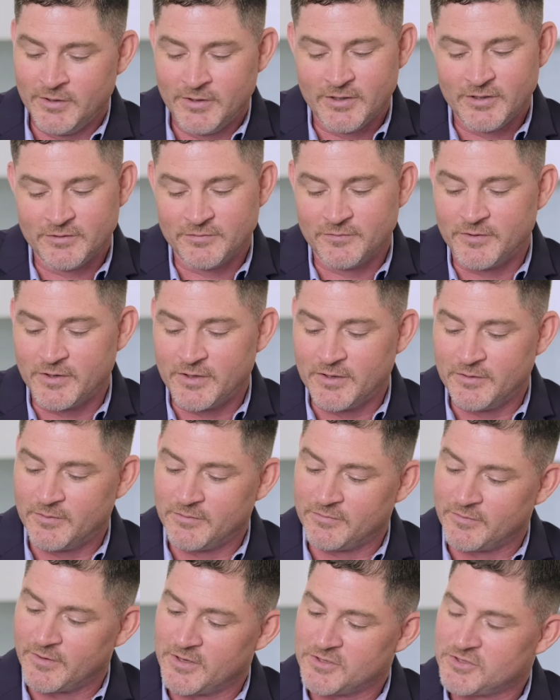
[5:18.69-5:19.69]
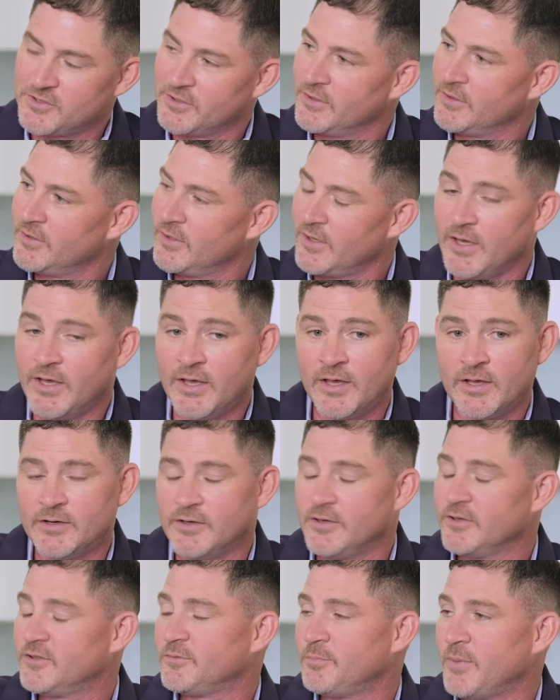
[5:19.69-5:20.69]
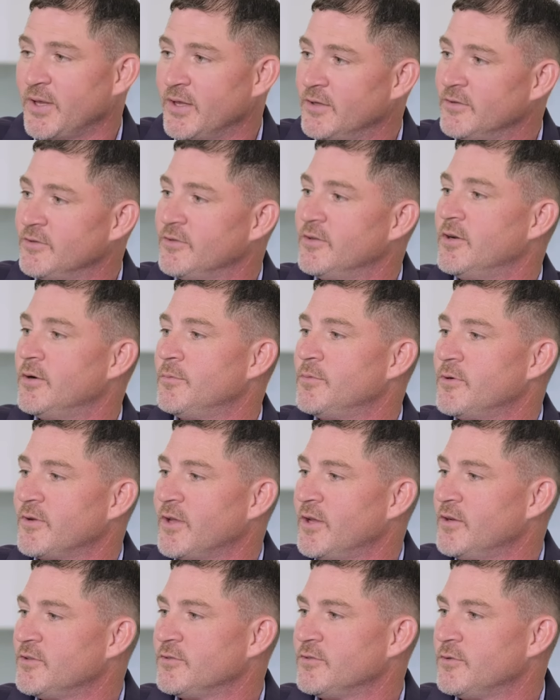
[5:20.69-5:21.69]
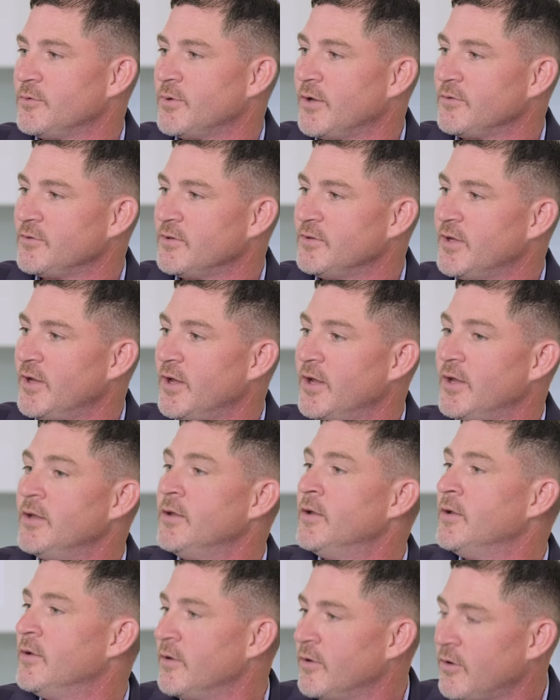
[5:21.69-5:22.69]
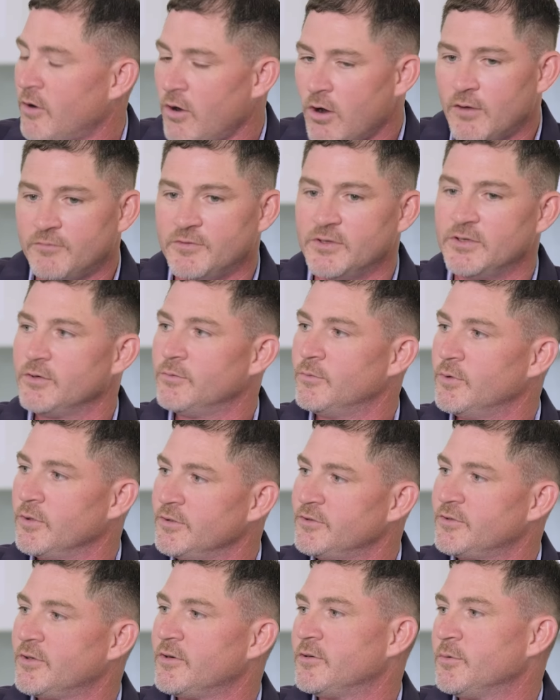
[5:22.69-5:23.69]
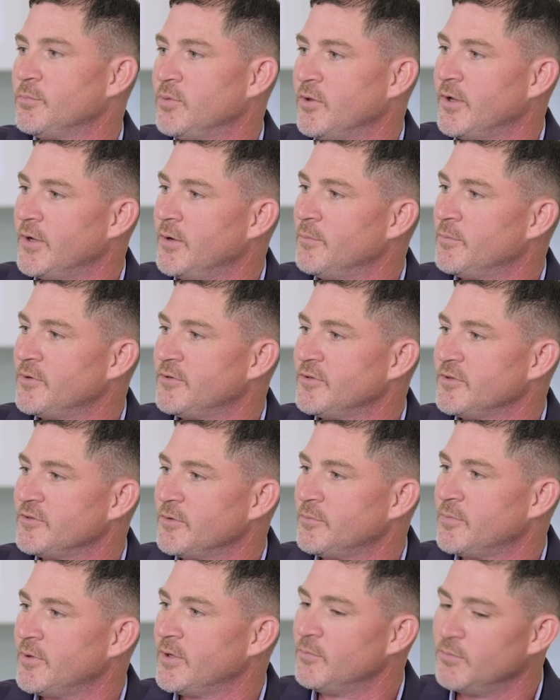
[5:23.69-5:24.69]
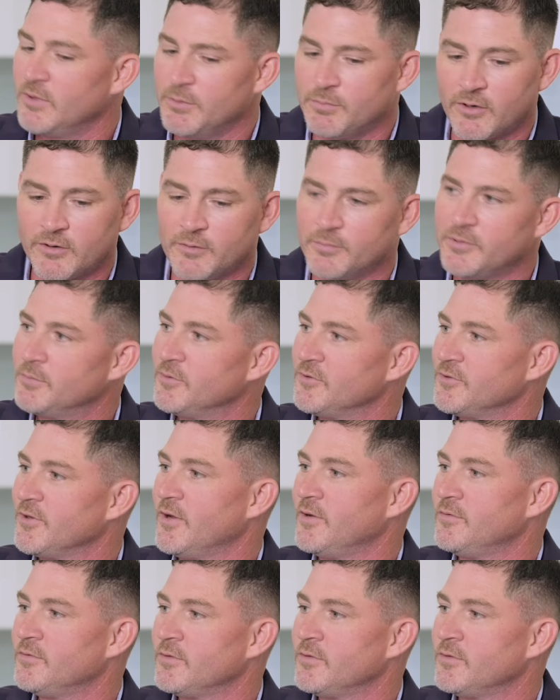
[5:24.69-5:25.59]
It's very refreshing, and it expands the number of occasions throughout the day. Coffee can really start to play and participate and be part of people's lives.